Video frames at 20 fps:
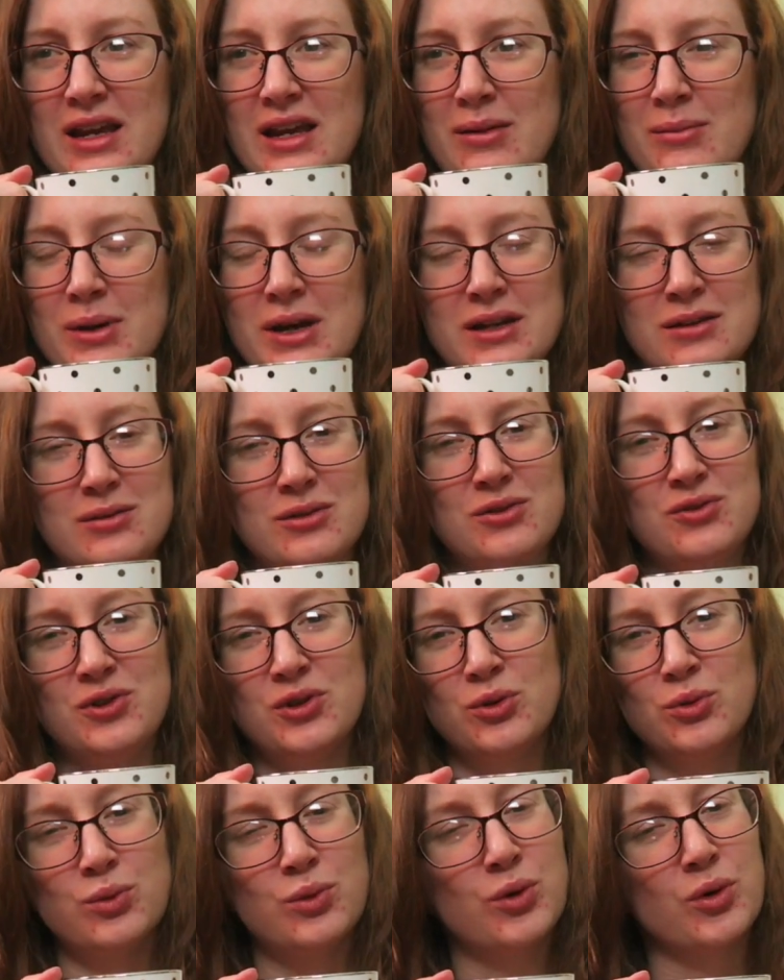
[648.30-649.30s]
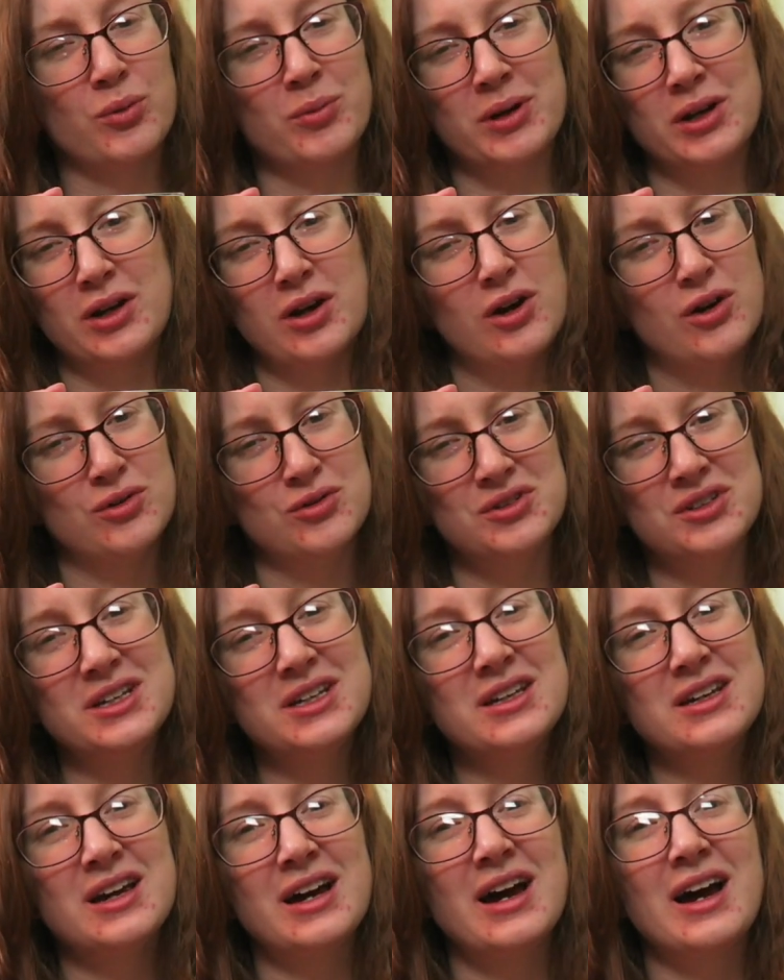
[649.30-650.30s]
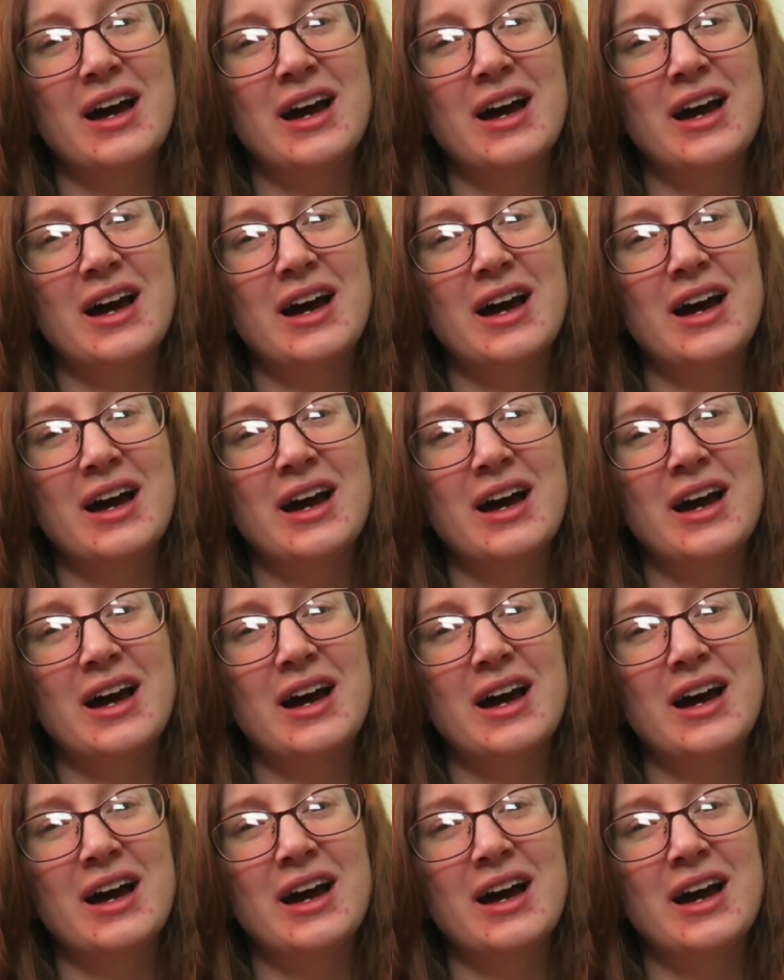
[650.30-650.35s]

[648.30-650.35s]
it makes me feel warm and cozy.